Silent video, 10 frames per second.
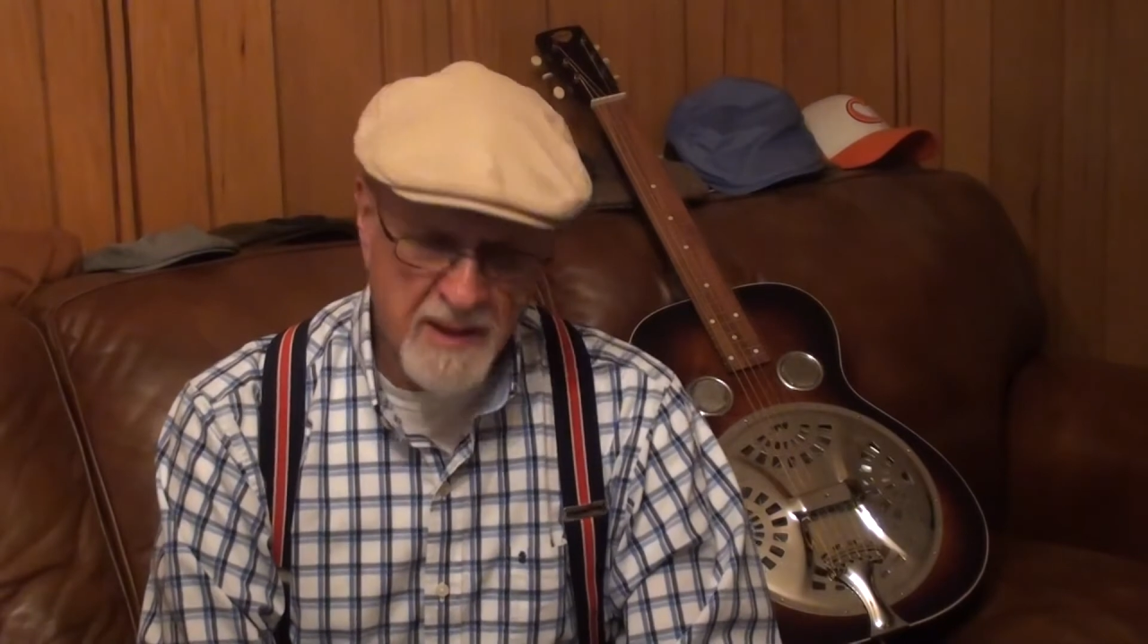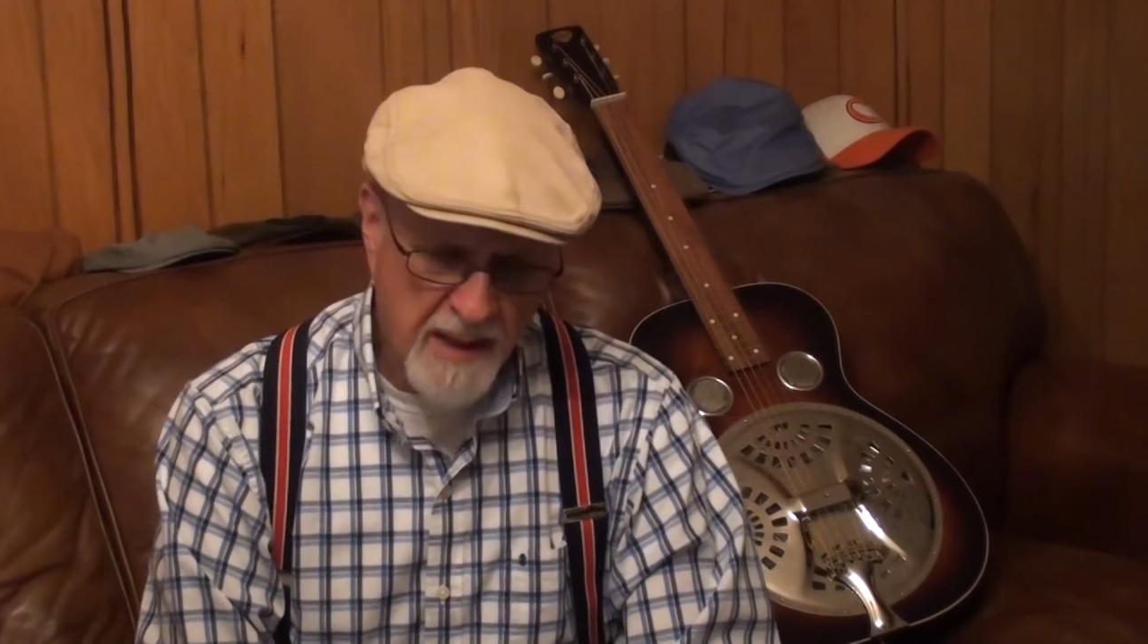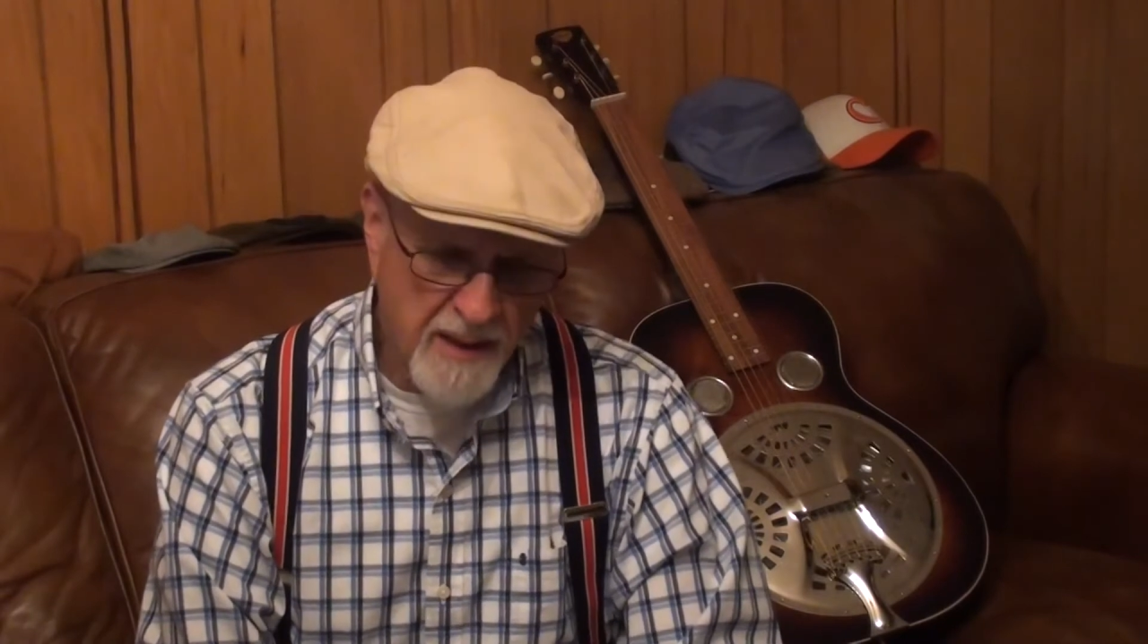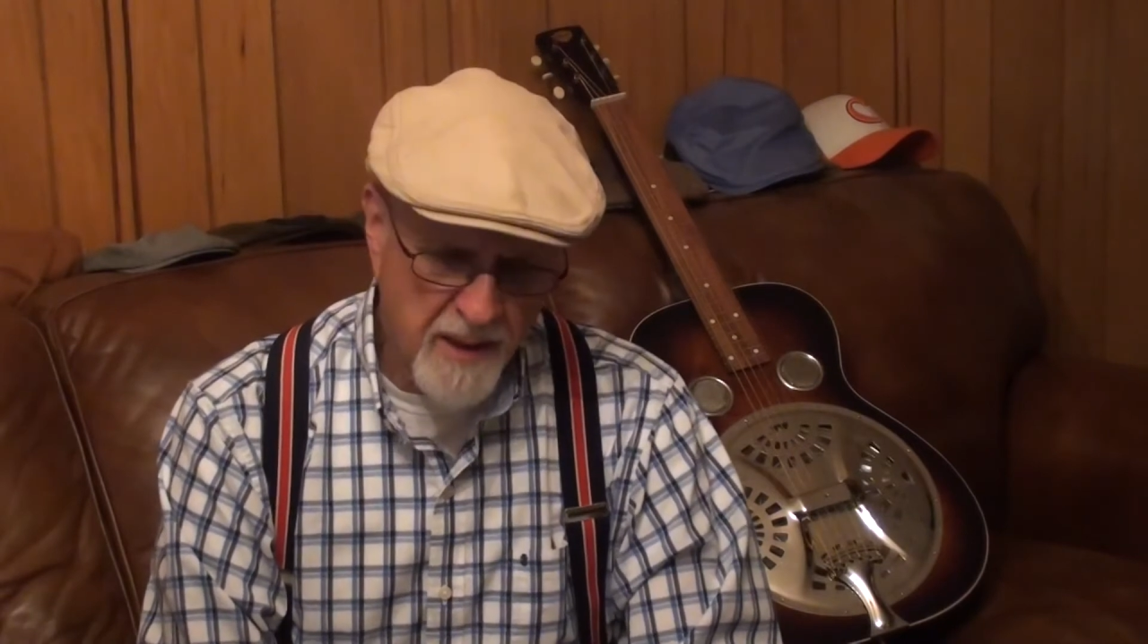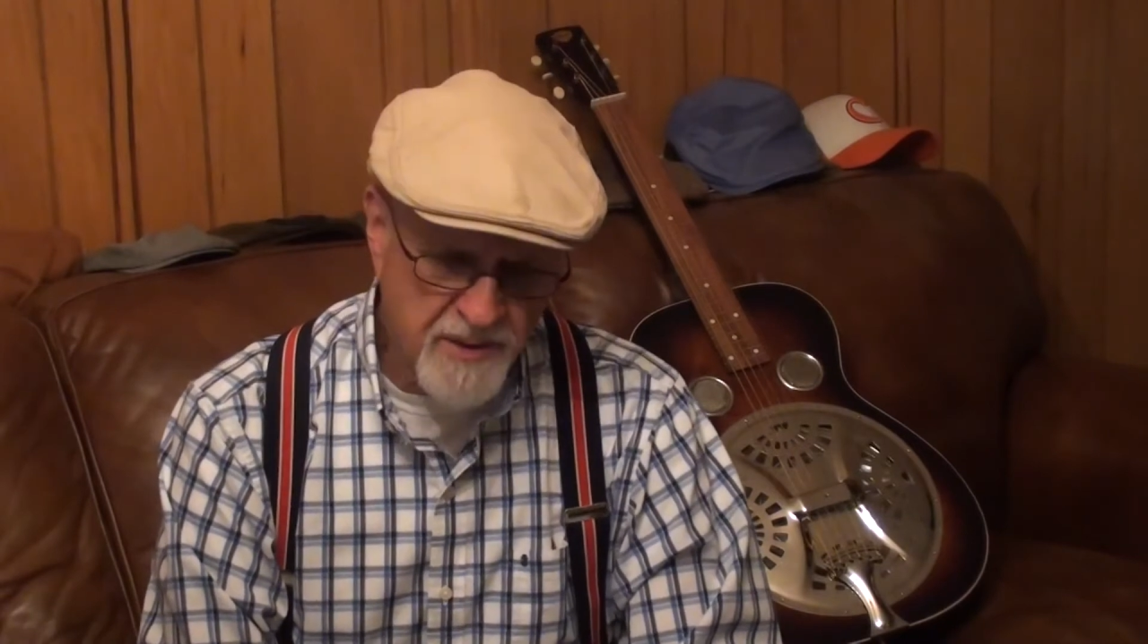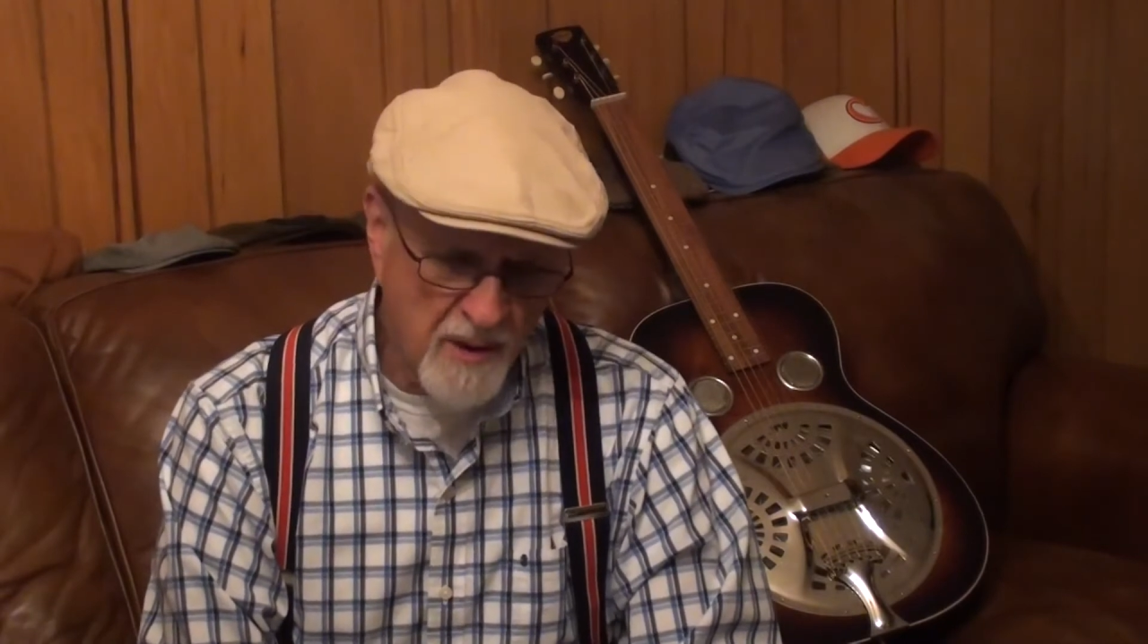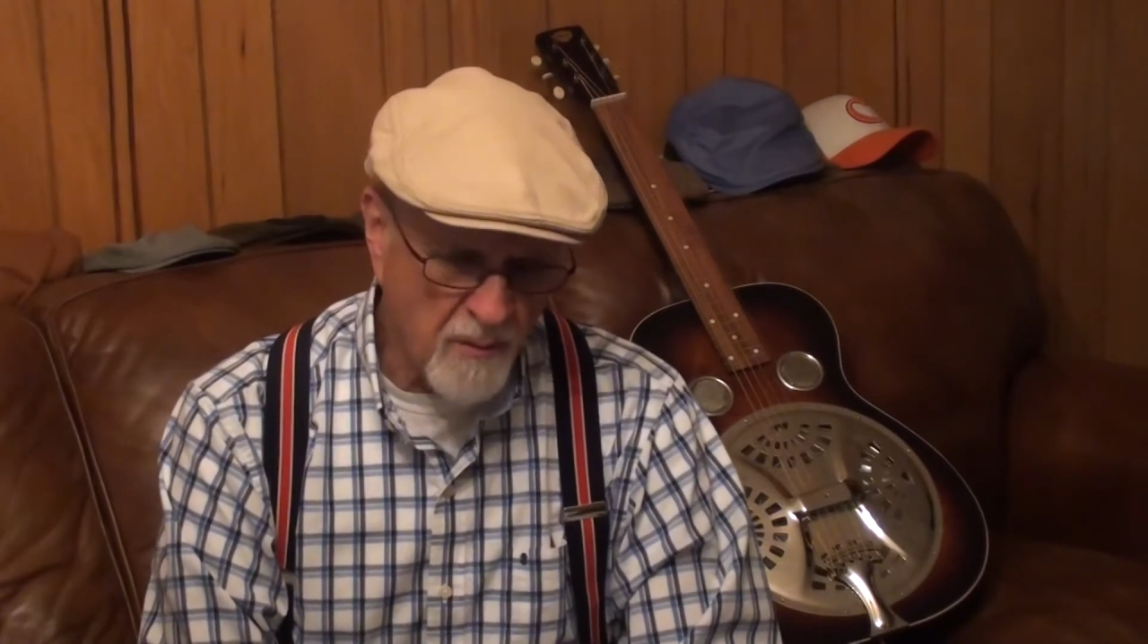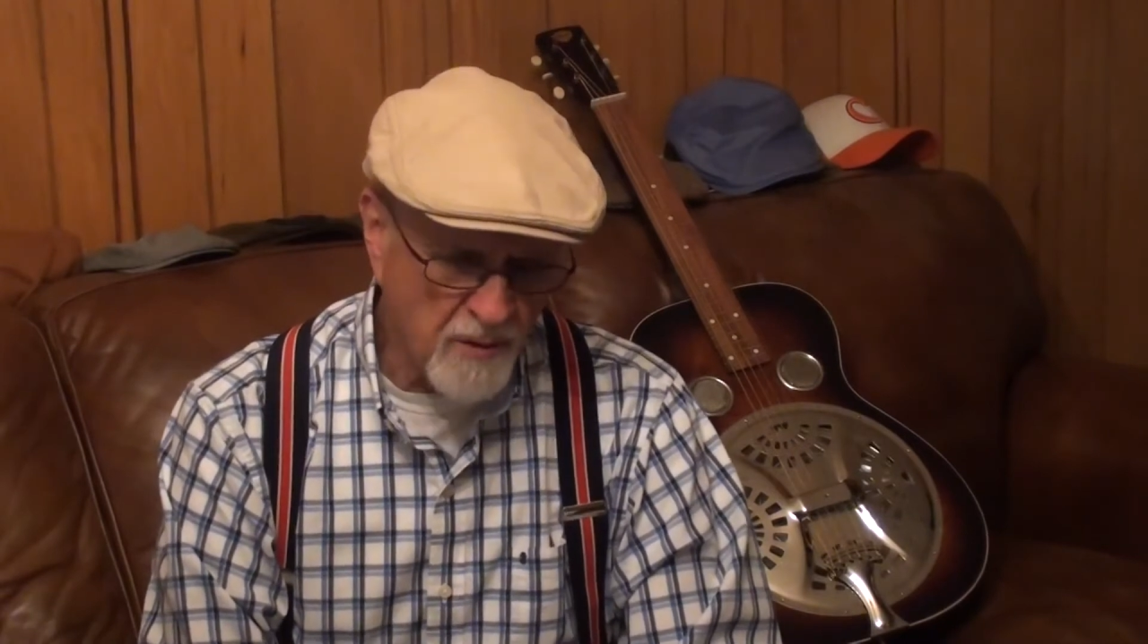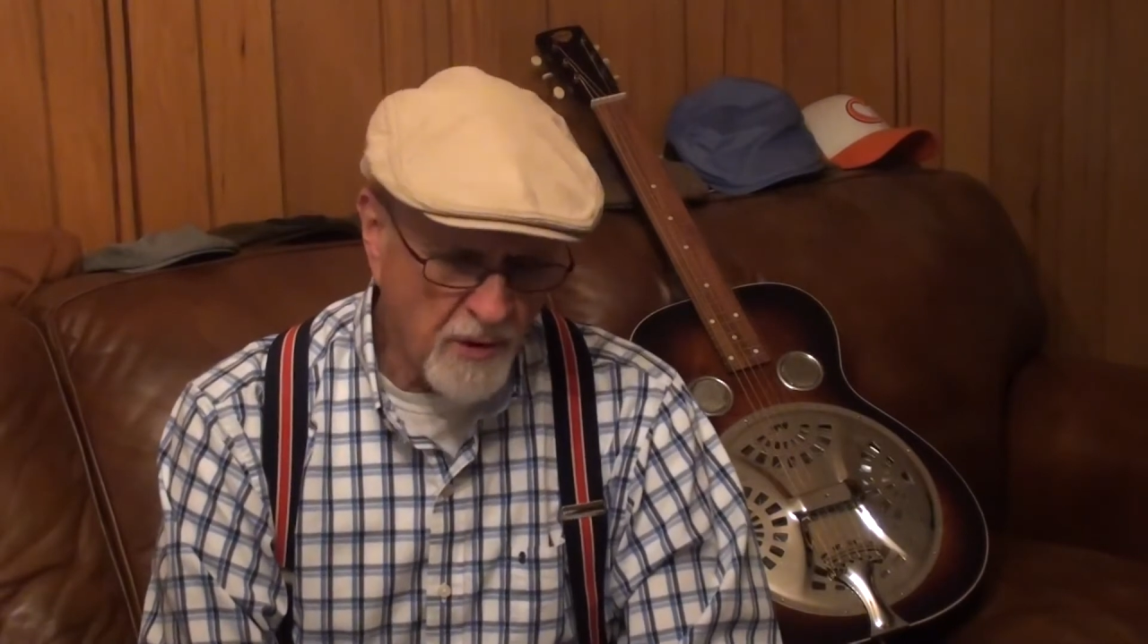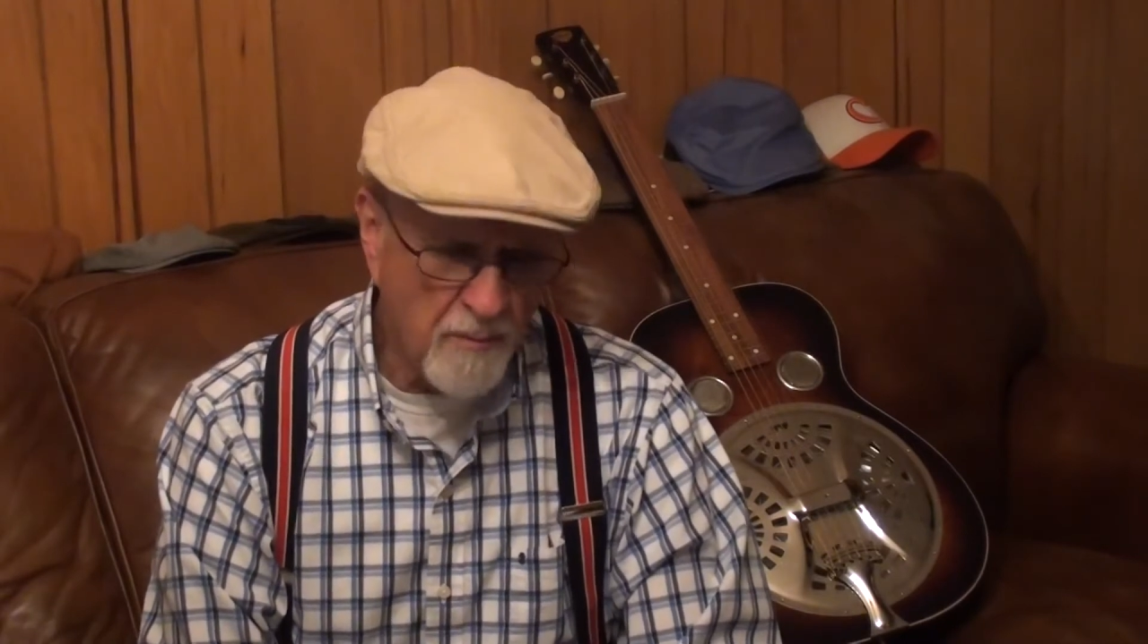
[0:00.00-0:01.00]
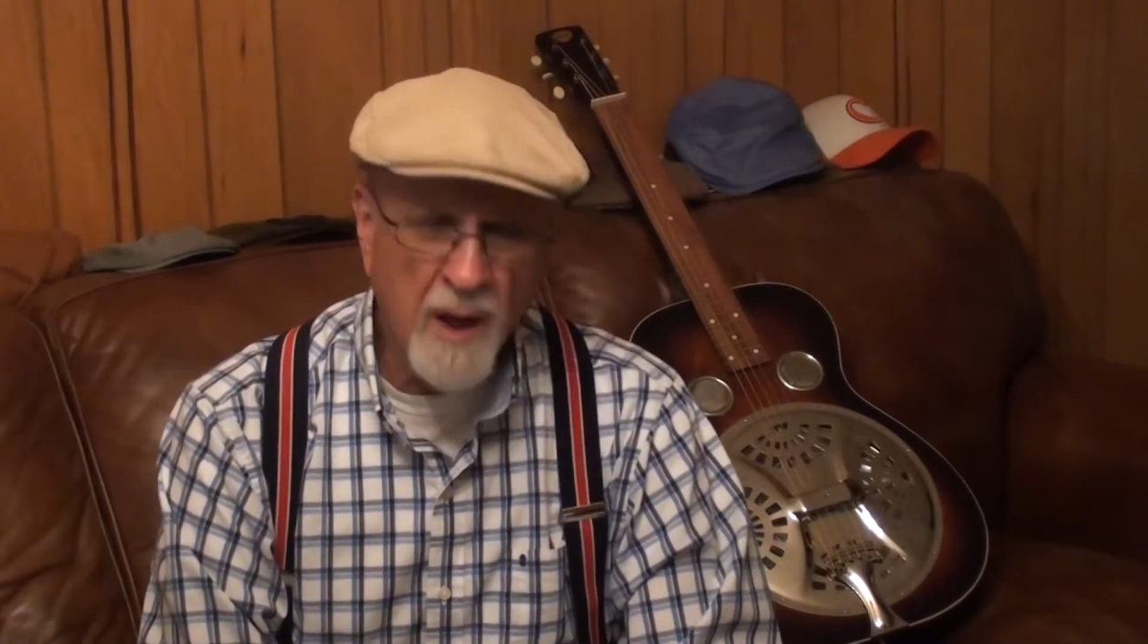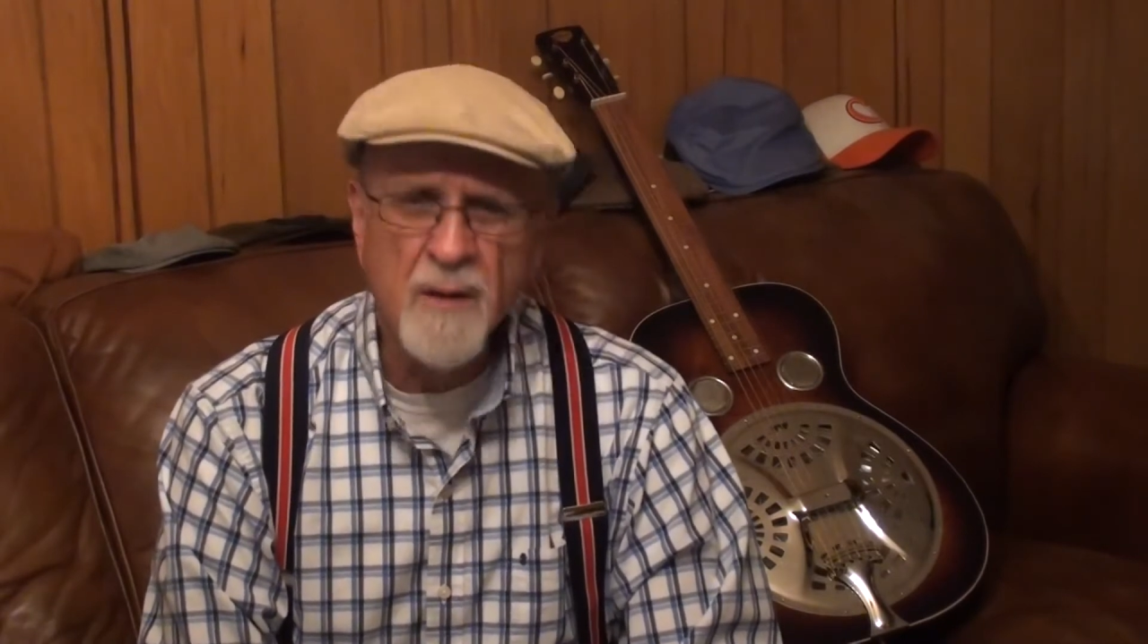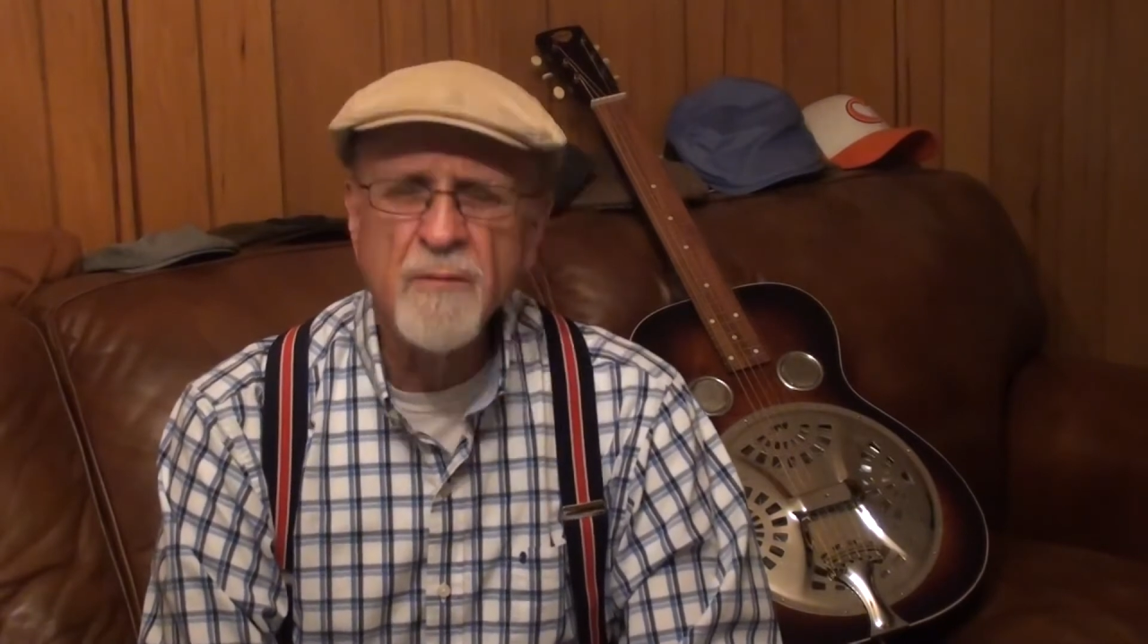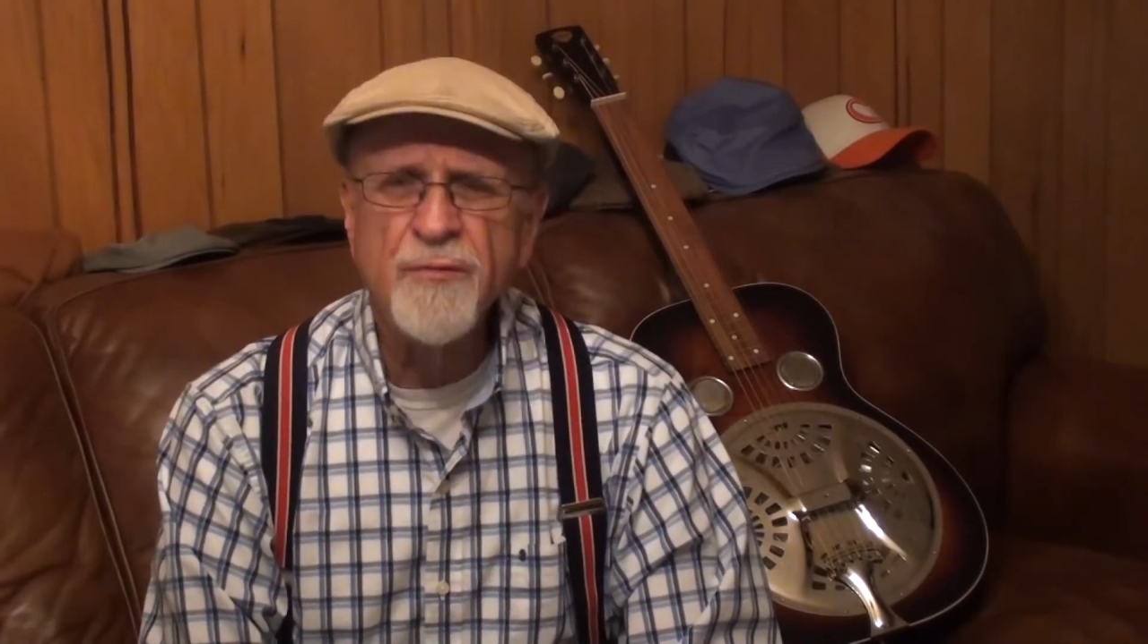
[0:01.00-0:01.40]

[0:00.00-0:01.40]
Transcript: I got to talk to you about